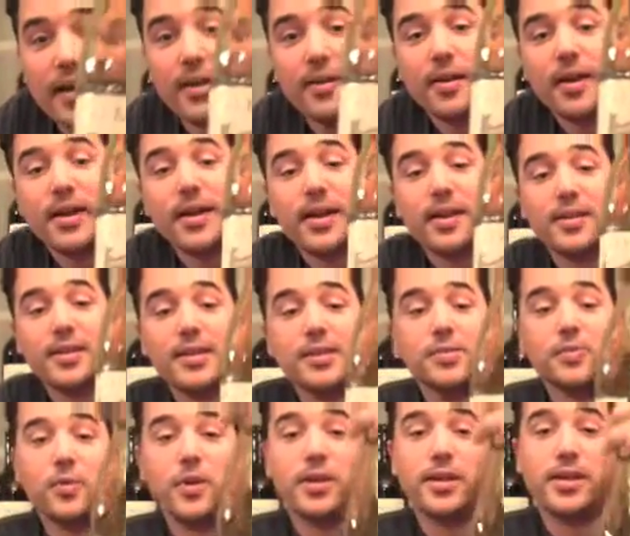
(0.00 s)
Alright, now
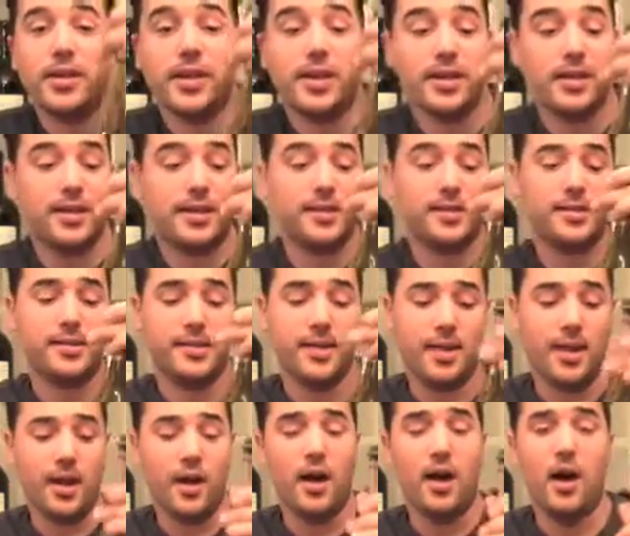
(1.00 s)
this one is
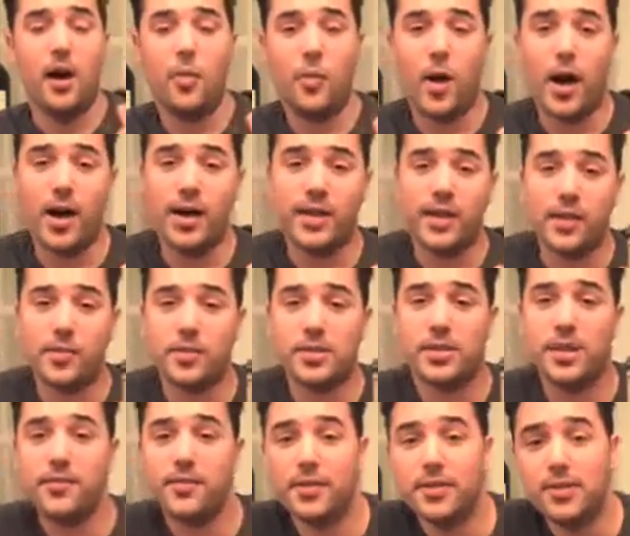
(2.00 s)
a wine that was
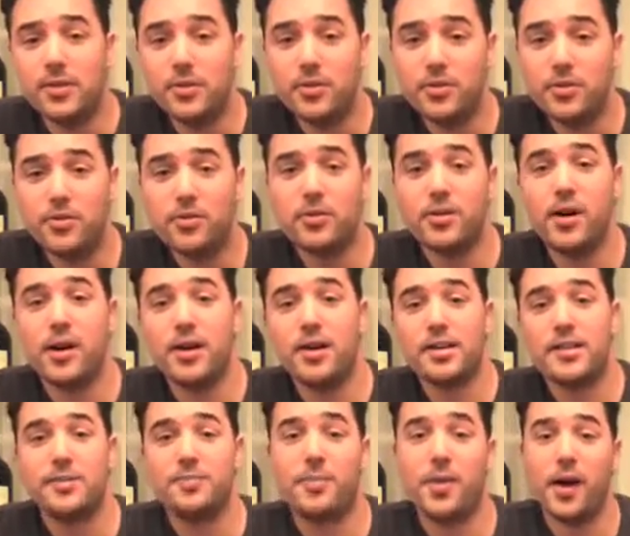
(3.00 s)
given to
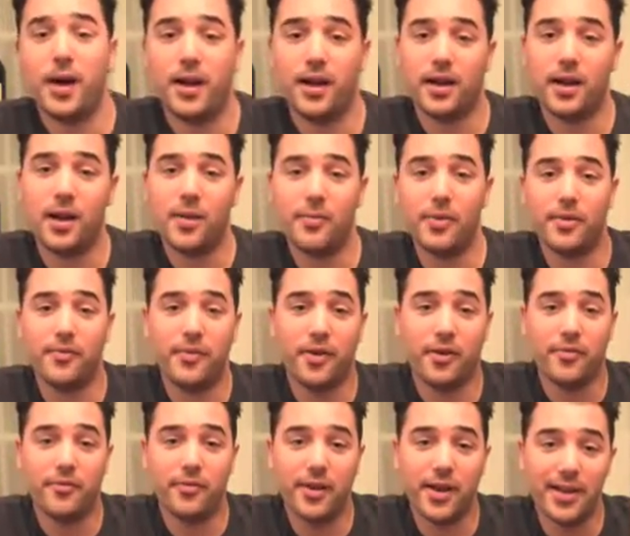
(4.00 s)
us by a couple of
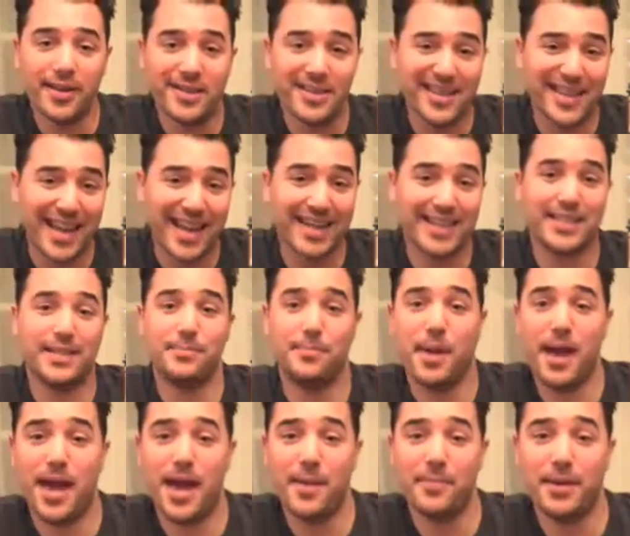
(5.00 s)
our friends. Thanks,
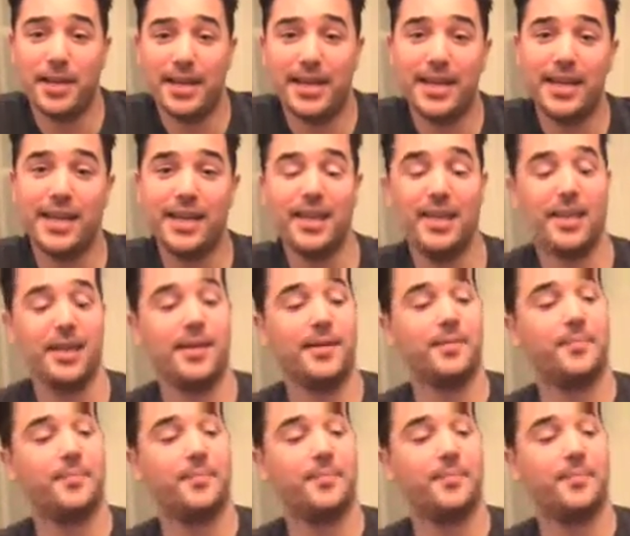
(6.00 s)
Pam and Keith.